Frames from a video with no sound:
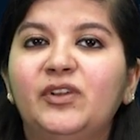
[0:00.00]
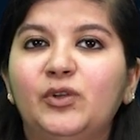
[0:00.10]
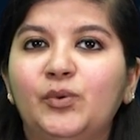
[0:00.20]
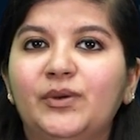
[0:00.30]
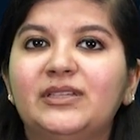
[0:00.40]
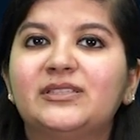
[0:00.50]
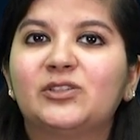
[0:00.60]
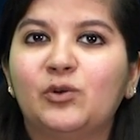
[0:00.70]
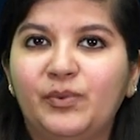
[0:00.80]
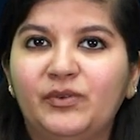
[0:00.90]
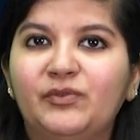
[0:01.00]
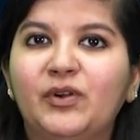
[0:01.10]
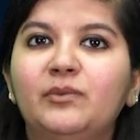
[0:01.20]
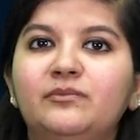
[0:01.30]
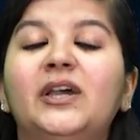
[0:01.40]
window is open
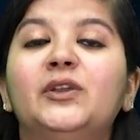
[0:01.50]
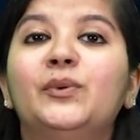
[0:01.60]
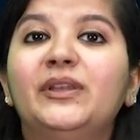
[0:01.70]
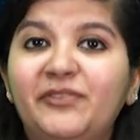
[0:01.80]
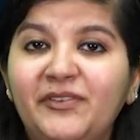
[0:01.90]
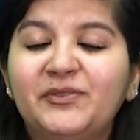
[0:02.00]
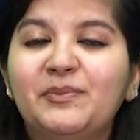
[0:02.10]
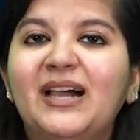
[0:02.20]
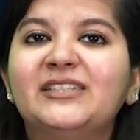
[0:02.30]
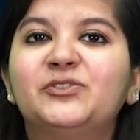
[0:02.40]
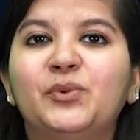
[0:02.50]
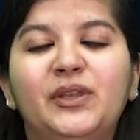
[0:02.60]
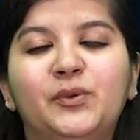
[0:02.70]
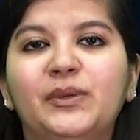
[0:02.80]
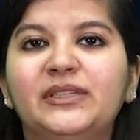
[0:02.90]
from 25th March
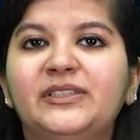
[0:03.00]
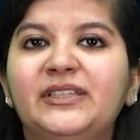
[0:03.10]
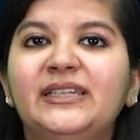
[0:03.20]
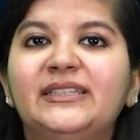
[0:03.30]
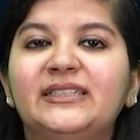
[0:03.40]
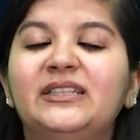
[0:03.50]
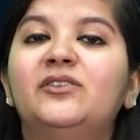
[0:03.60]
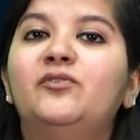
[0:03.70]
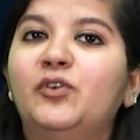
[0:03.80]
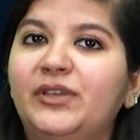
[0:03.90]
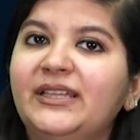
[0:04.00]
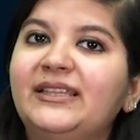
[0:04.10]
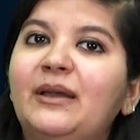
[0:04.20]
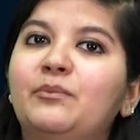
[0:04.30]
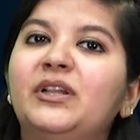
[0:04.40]
2023 till 14th
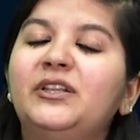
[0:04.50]
April